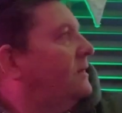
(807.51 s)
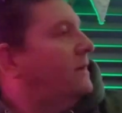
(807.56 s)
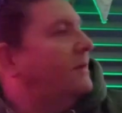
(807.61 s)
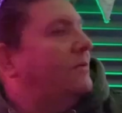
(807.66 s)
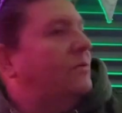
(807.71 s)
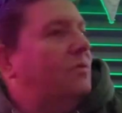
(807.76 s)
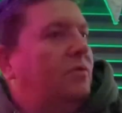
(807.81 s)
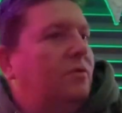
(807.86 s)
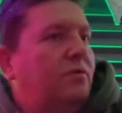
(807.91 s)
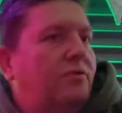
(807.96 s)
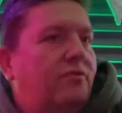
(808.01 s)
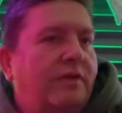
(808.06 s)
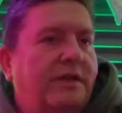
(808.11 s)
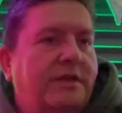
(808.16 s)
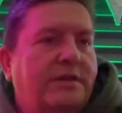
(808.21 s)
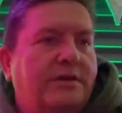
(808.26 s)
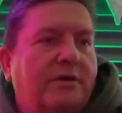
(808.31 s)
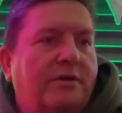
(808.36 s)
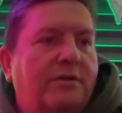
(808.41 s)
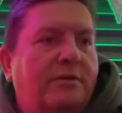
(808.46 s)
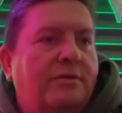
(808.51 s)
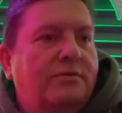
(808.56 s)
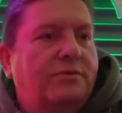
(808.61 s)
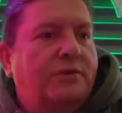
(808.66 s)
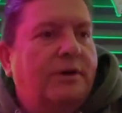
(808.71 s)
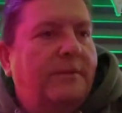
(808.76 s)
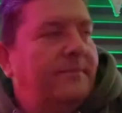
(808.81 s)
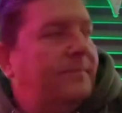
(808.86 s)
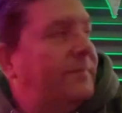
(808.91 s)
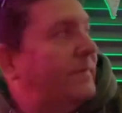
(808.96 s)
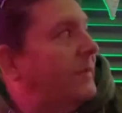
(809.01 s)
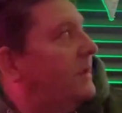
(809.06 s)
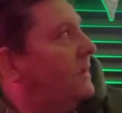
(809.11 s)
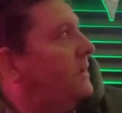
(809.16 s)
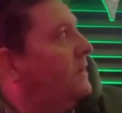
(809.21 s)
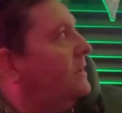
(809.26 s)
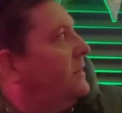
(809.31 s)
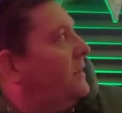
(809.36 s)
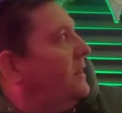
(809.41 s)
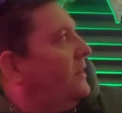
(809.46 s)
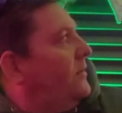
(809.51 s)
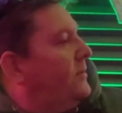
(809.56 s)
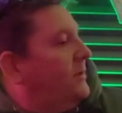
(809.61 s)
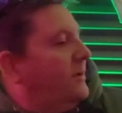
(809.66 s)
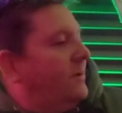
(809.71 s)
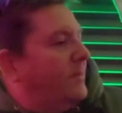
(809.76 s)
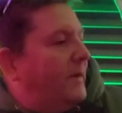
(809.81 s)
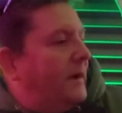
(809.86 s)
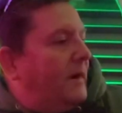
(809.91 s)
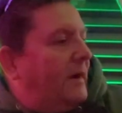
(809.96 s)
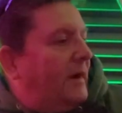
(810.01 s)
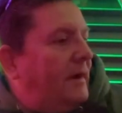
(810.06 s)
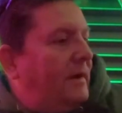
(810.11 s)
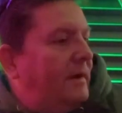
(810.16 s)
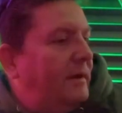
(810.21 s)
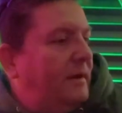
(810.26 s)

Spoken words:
All the trees have got those on. That one up there.